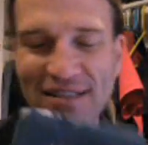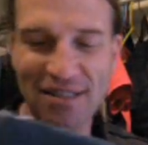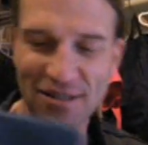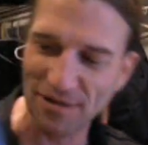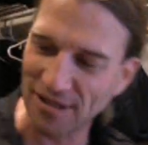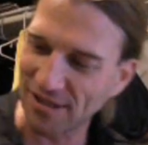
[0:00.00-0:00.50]

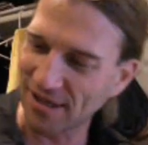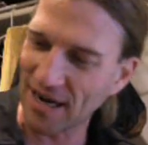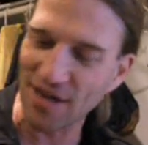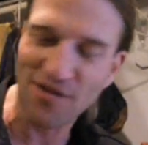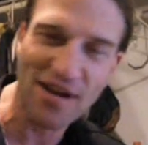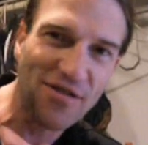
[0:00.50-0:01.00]
Hence the reason
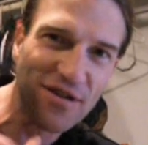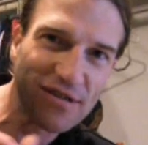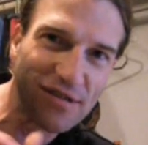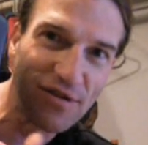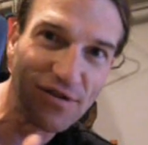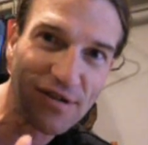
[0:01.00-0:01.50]
I got the
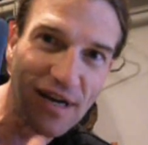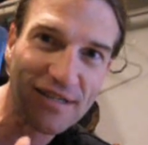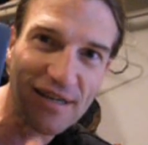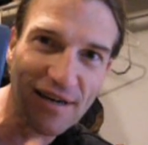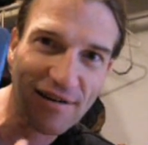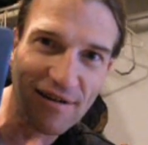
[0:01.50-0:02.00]
Atheist of Utah
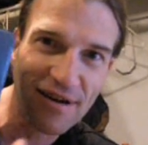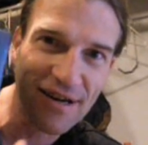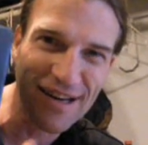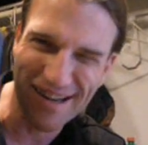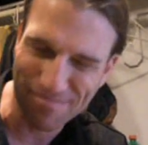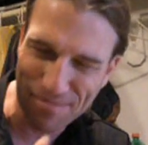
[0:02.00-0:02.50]
sticker
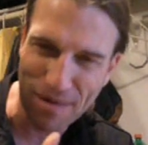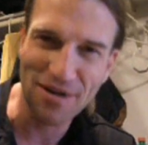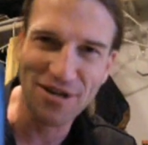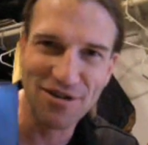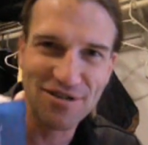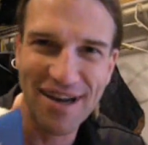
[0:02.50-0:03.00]
on it. Yep,
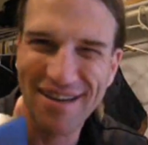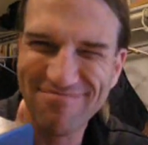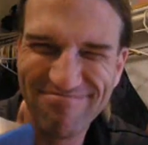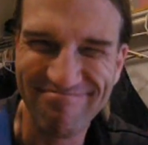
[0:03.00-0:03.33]
I'm in Utah.